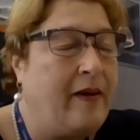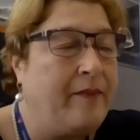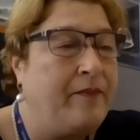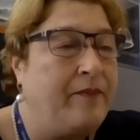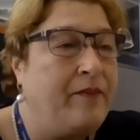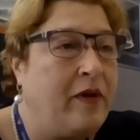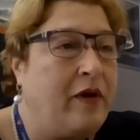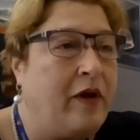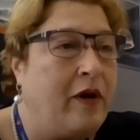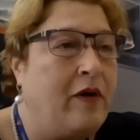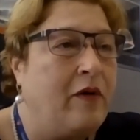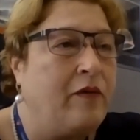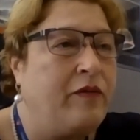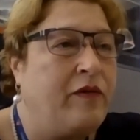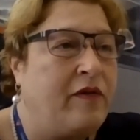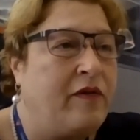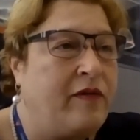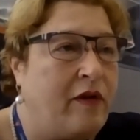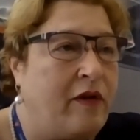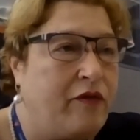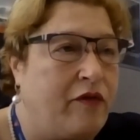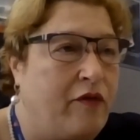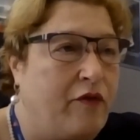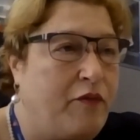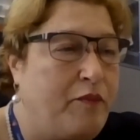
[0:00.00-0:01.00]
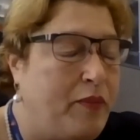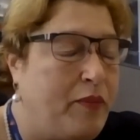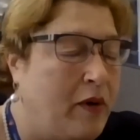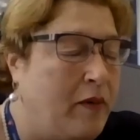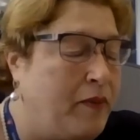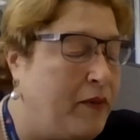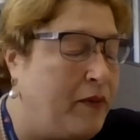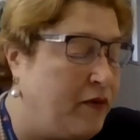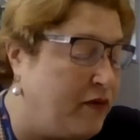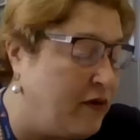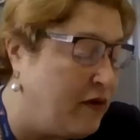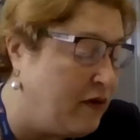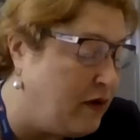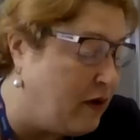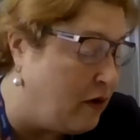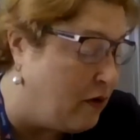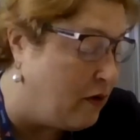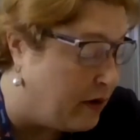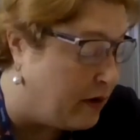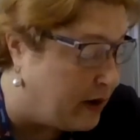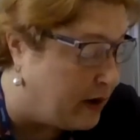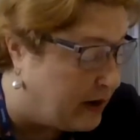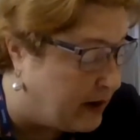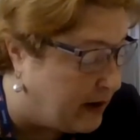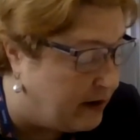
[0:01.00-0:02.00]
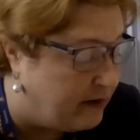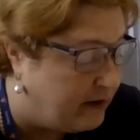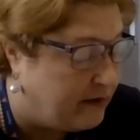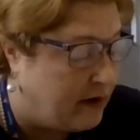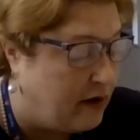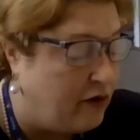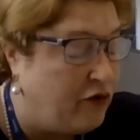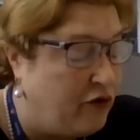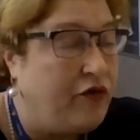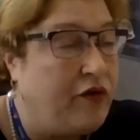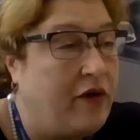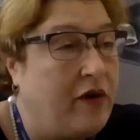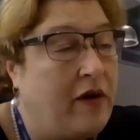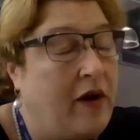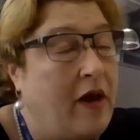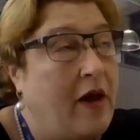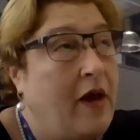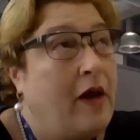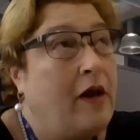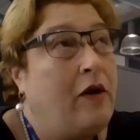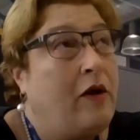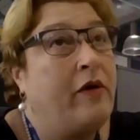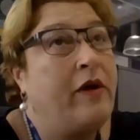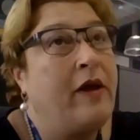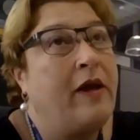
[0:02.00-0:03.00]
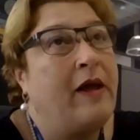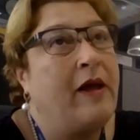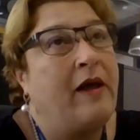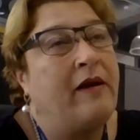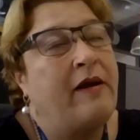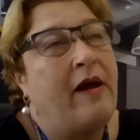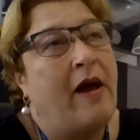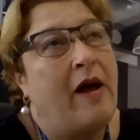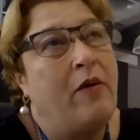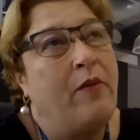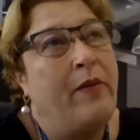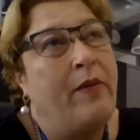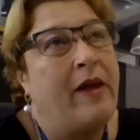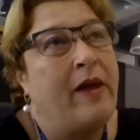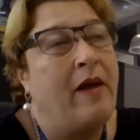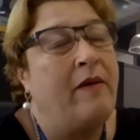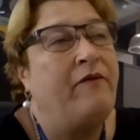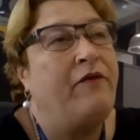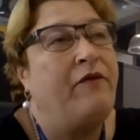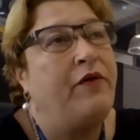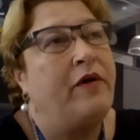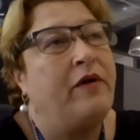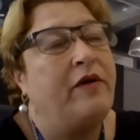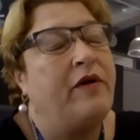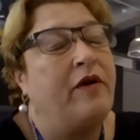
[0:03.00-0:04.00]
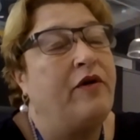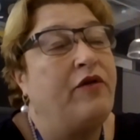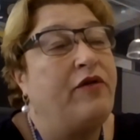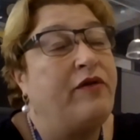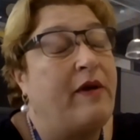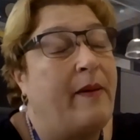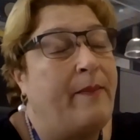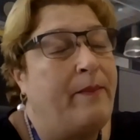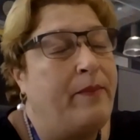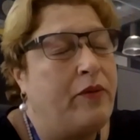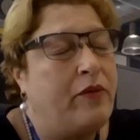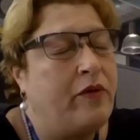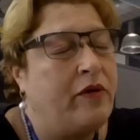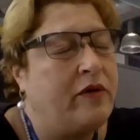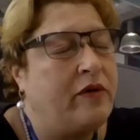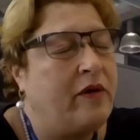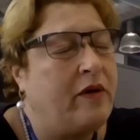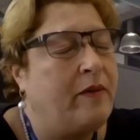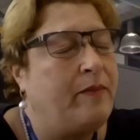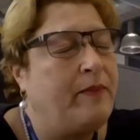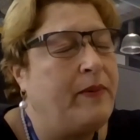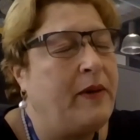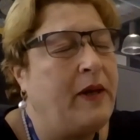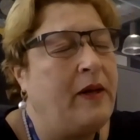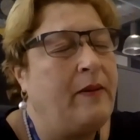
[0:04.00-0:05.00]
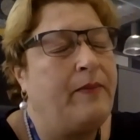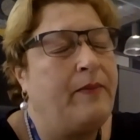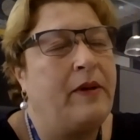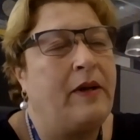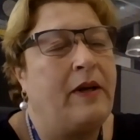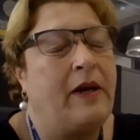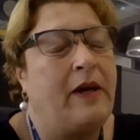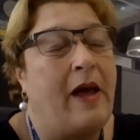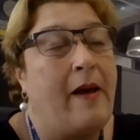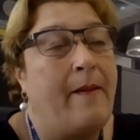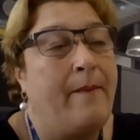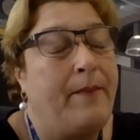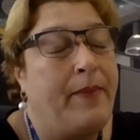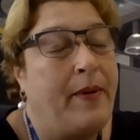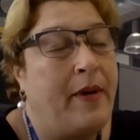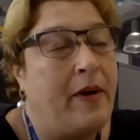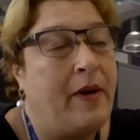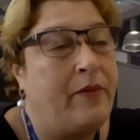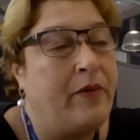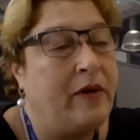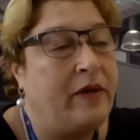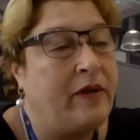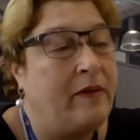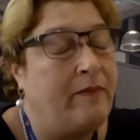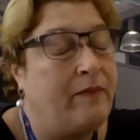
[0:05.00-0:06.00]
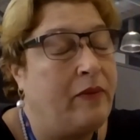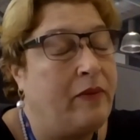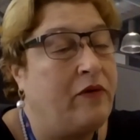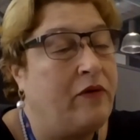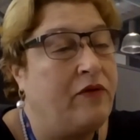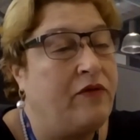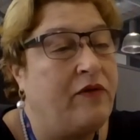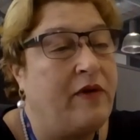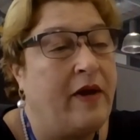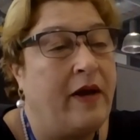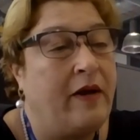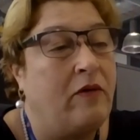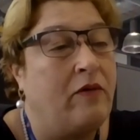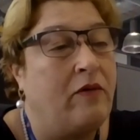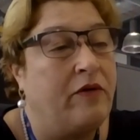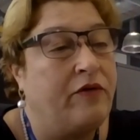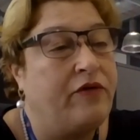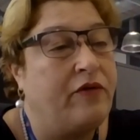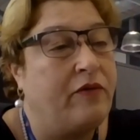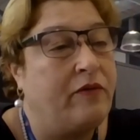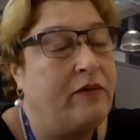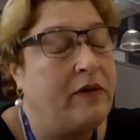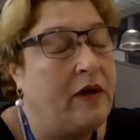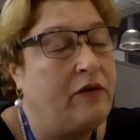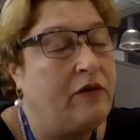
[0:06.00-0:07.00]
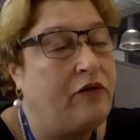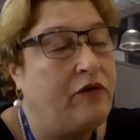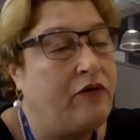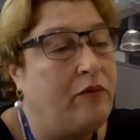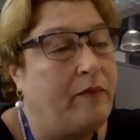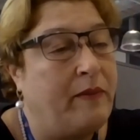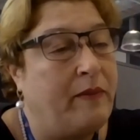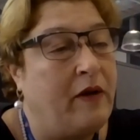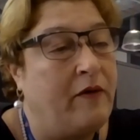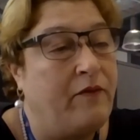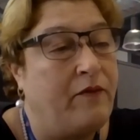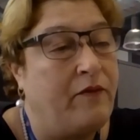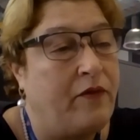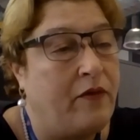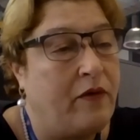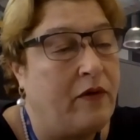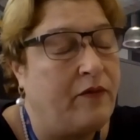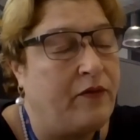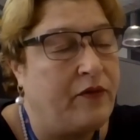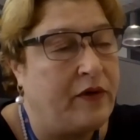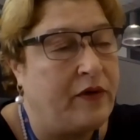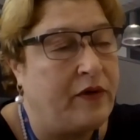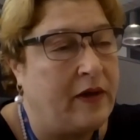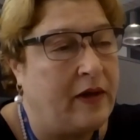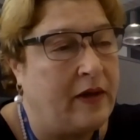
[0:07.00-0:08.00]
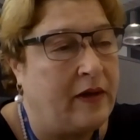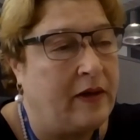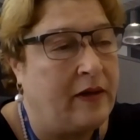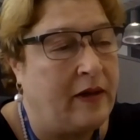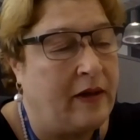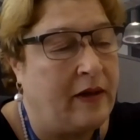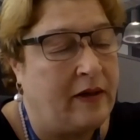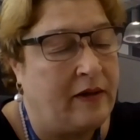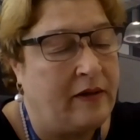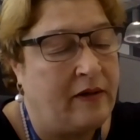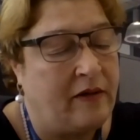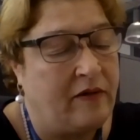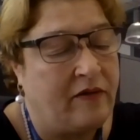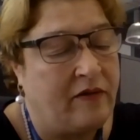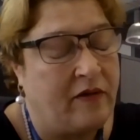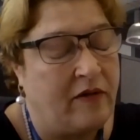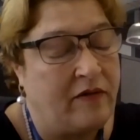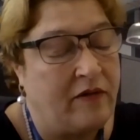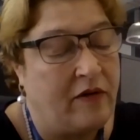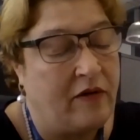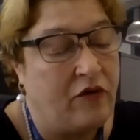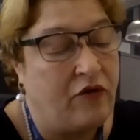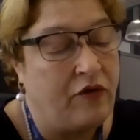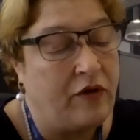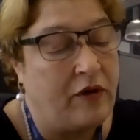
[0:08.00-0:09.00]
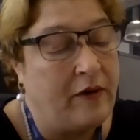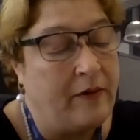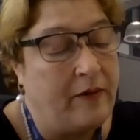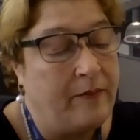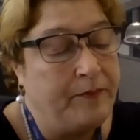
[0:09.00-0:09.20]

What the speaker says: you know, the sense of purpose in the organization, looking at how we can further support our people, empower them, because they also need to be involved in this decision.